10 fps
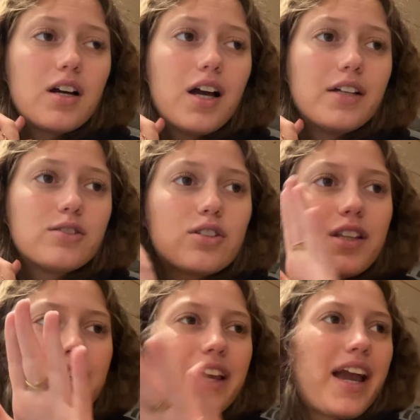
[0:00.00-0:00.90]
And so
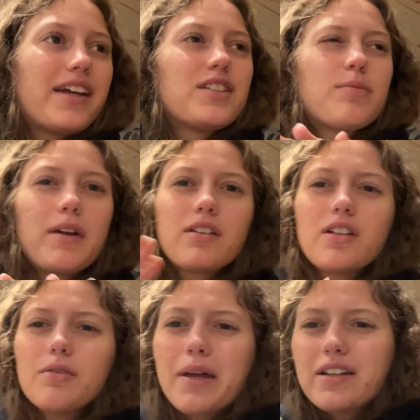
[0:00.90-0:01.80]
then like I can spend a
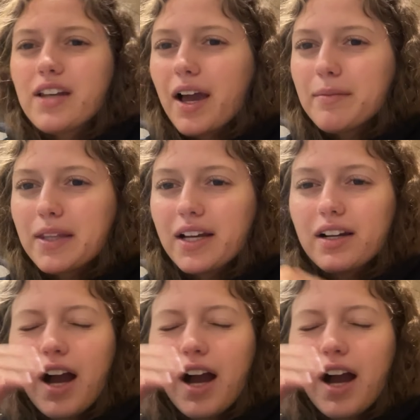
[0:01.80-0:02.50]
little bit of time there.